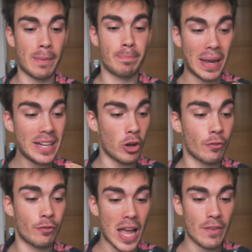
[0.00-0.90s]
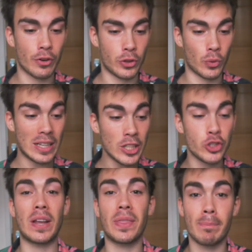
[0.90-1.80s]
I paid on Fiverr to
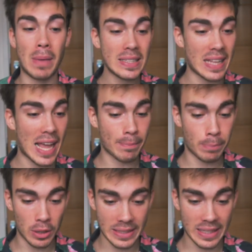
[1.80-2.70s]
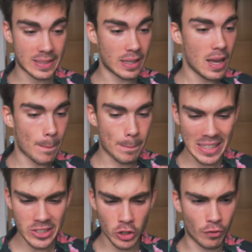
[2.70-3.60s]
illustrate the Mustang Bullitt is
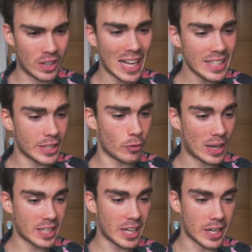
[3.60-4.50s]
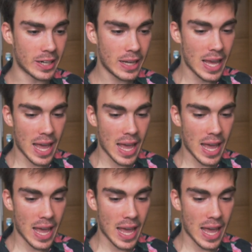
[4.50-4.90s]
Mr. Wiendi right here.